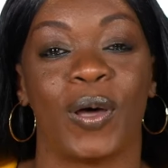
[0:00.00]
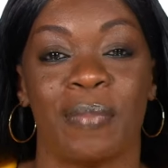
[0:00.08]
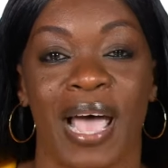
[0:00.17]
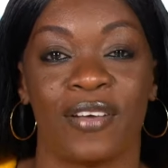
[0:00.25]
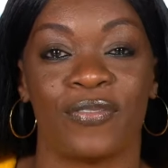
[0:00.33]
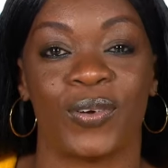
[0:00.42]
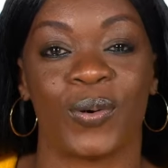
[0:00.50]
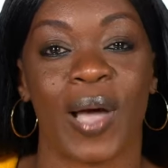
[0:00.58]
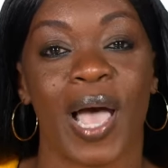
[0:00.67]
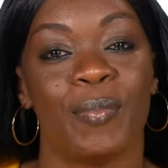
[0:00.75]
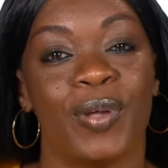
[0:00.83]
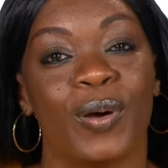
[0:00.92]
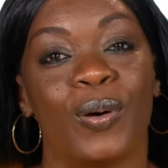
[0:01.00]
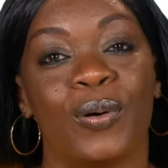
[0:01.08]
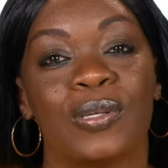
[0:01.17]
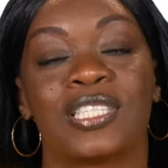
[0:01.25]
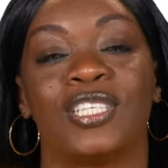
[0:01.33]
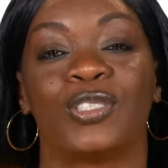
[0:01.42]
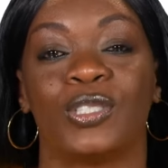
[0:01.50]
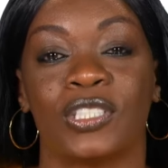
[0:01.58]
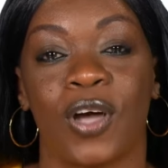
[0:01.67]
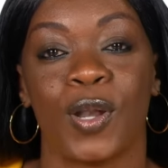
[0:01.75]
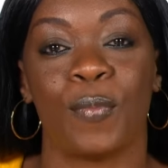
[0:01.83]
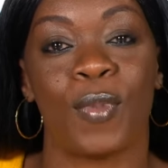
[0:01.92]
by Flow. I'm your host,
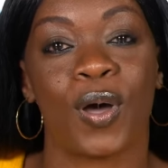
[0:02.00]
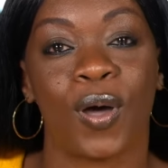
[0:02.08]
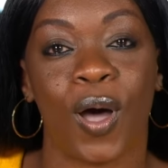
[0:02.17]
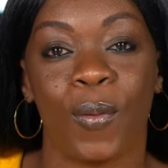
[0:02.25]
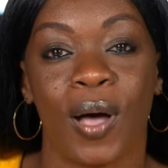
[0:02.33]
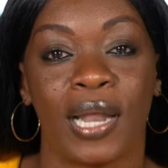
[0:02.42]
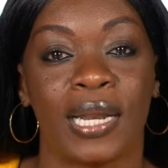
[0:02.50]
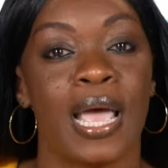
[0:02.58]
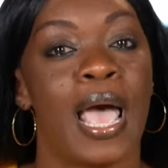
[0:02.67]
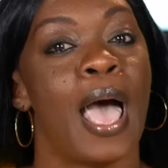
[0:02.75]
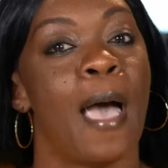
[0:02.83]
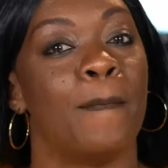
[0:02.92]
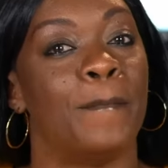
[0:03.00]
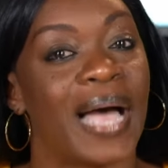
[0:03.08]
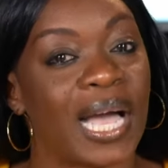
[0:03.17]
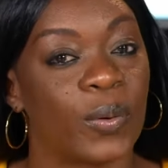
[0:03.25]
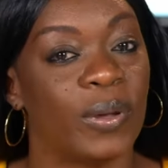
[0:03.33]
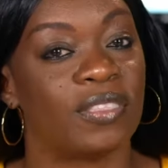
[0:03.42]
Trishana McGowan. Back with